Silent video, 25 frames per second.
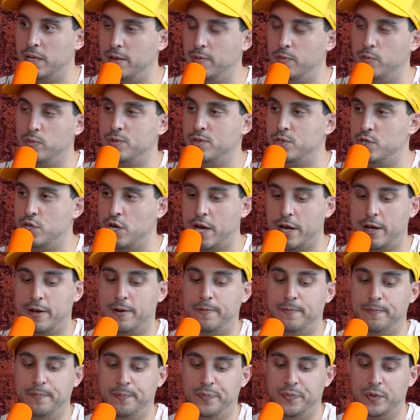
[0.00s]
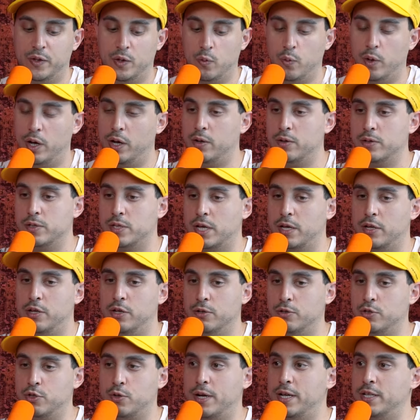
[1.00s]
And then Jake Weddle's like,
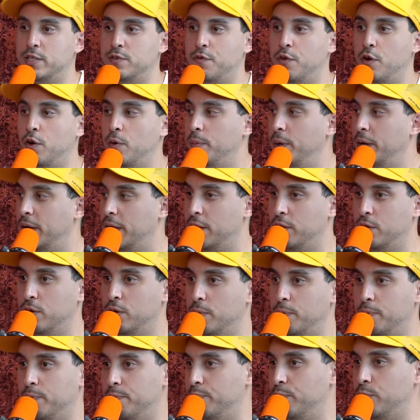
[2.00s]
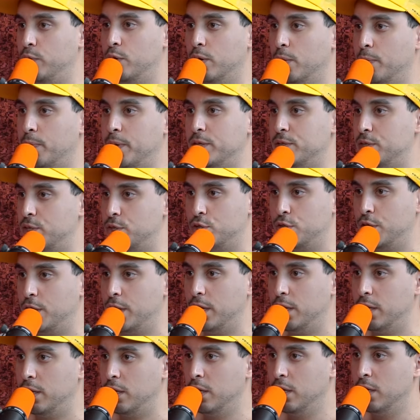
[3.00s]
you're transphobic and you're a piece of
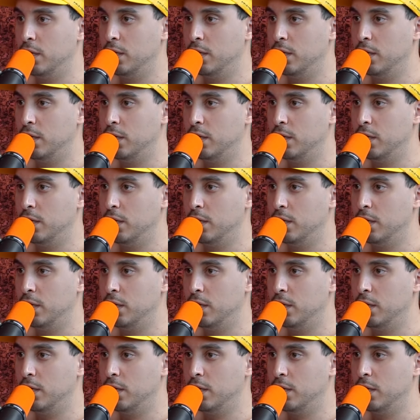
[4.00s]
shit.